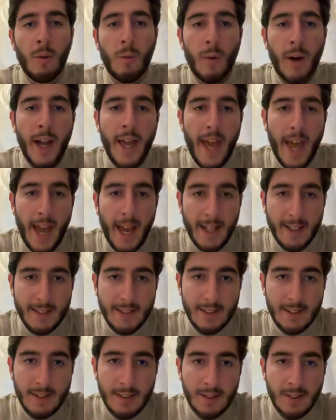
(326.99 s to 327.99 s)

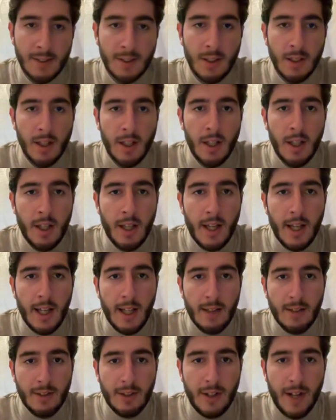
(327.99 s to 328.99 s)
y-axis
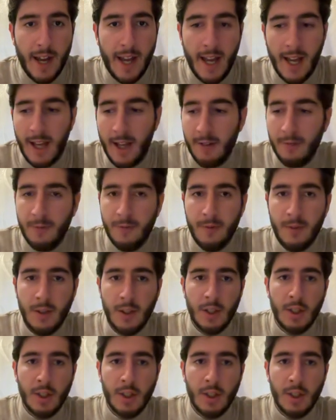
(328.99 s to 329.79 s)
and graph.